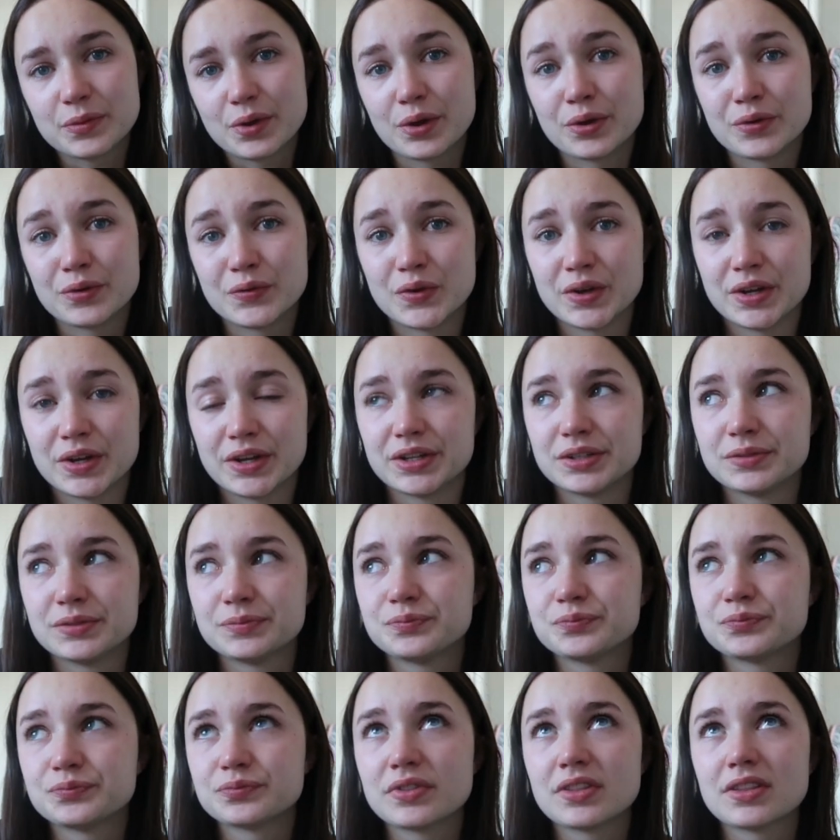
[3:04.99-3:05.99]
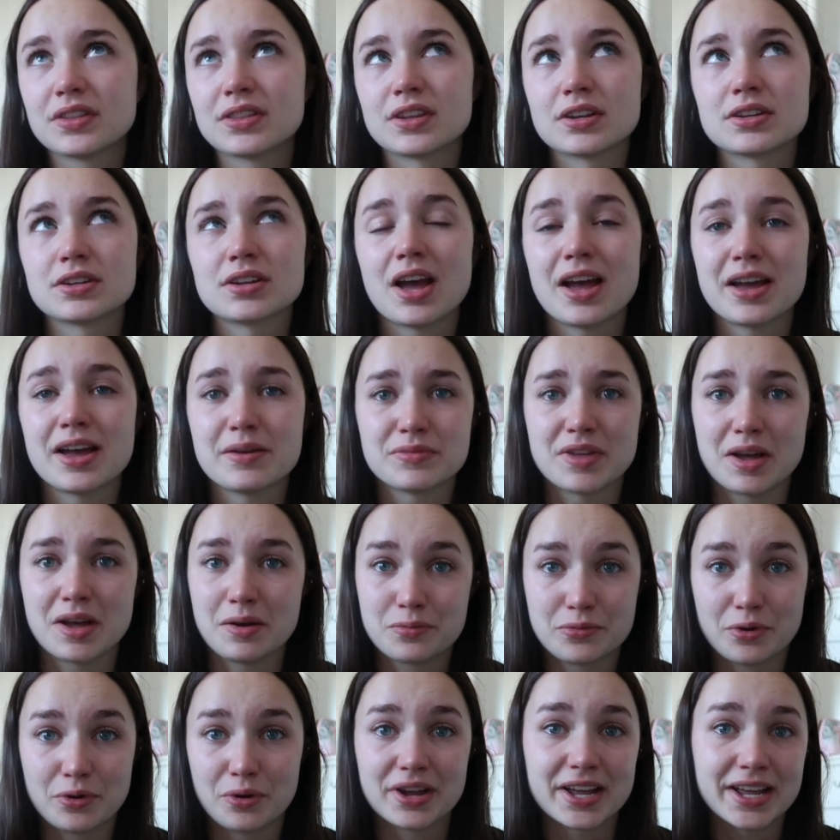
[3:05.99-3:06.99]
over the time that
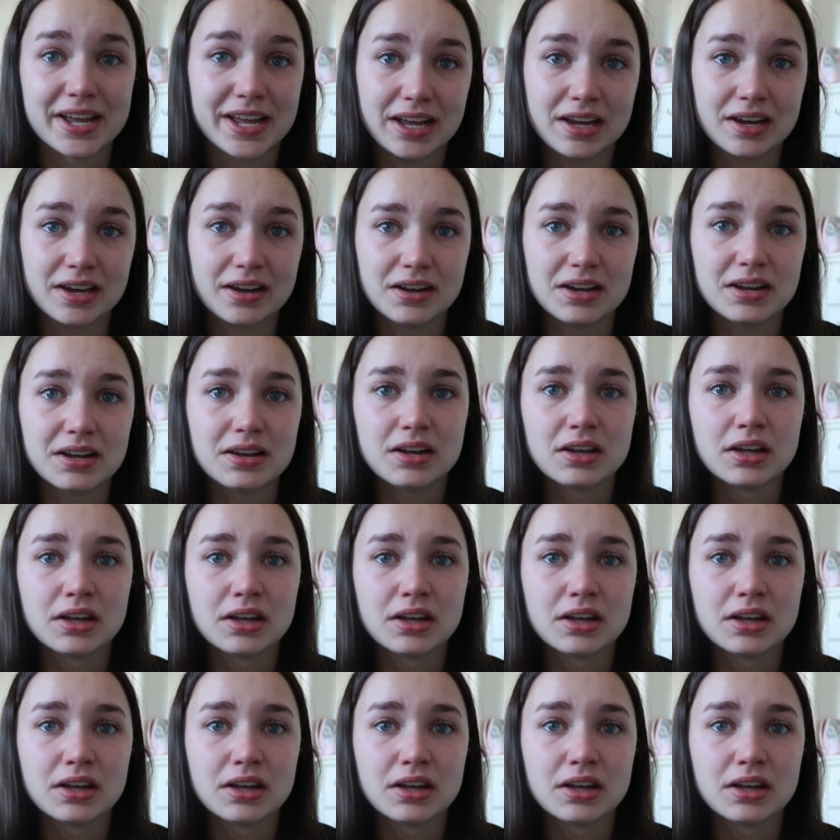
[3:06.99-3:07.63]
I'm not here.